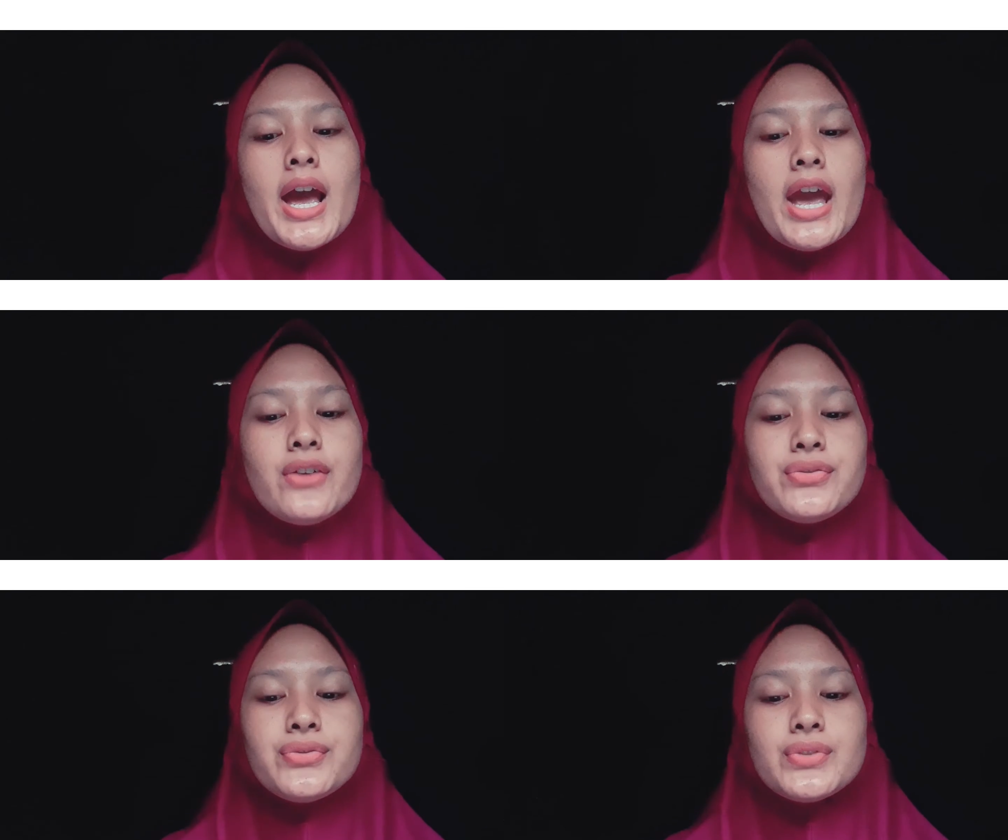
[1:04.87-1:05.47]

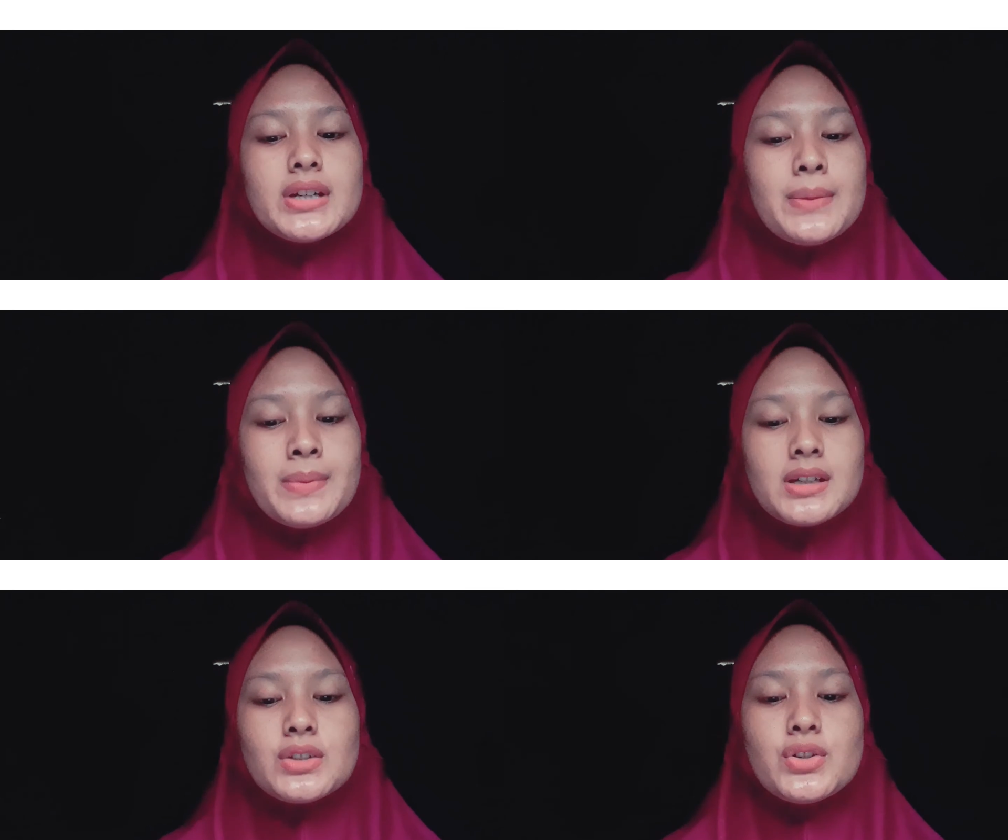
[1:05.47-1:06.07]
have
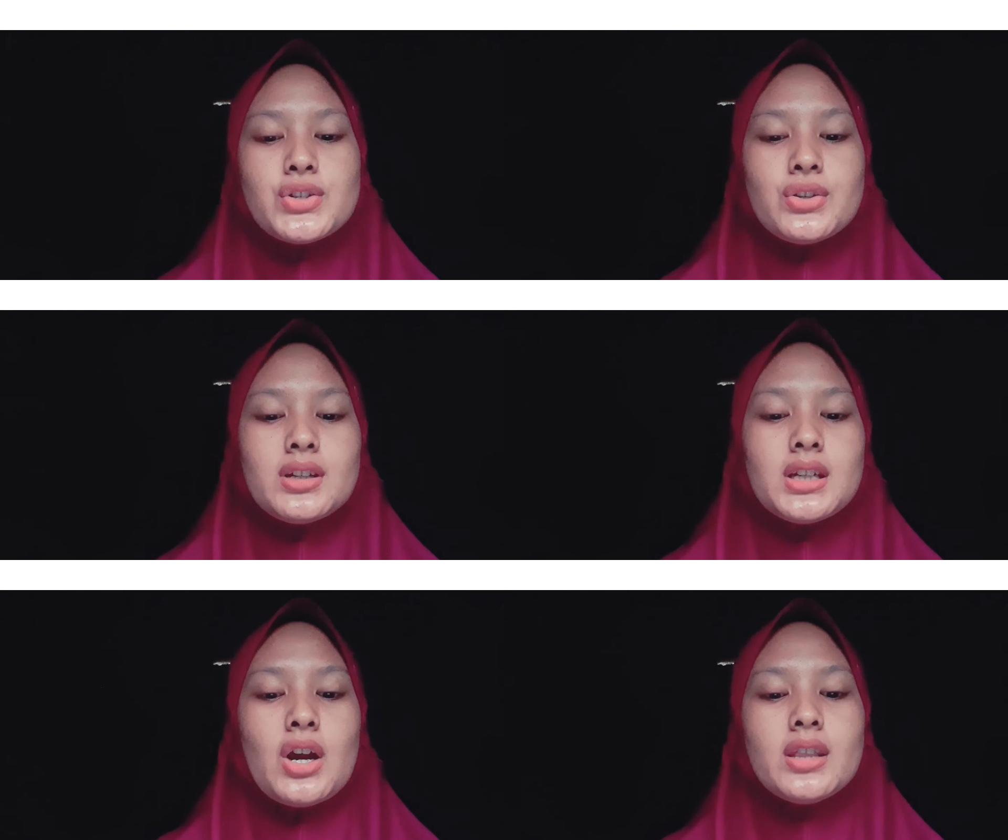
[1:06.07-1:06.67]

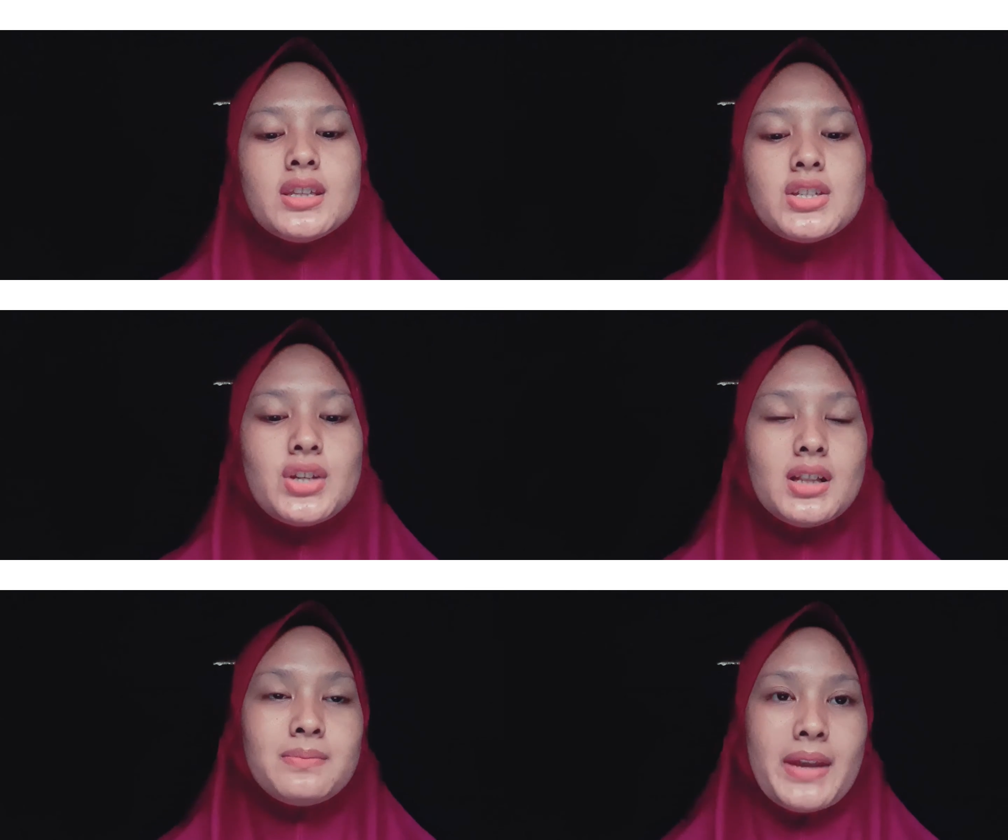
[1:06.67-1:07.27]
repercussion on the
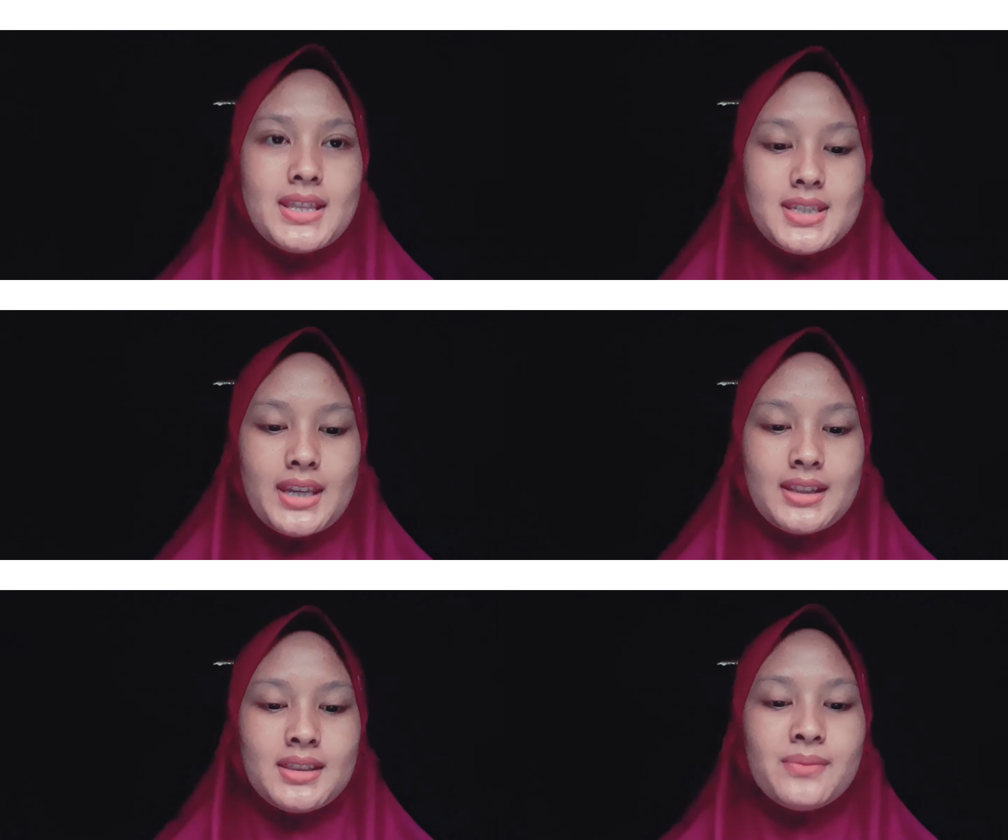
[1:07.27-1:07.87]
child
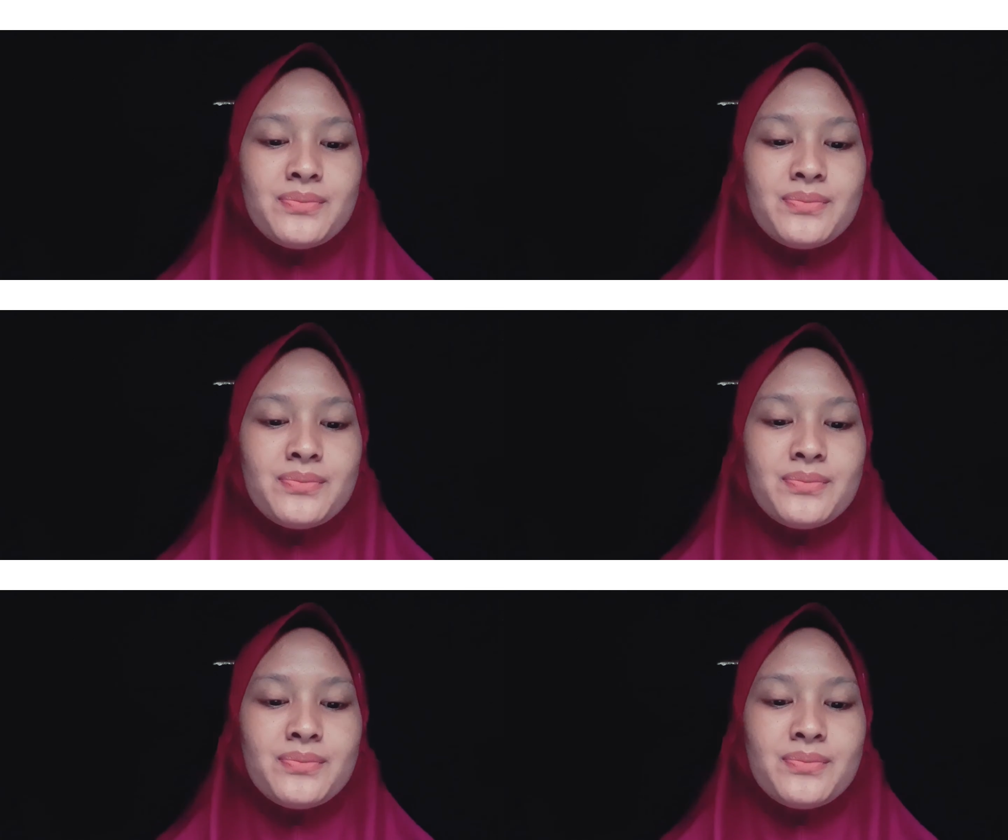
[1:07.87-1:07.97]
mindset.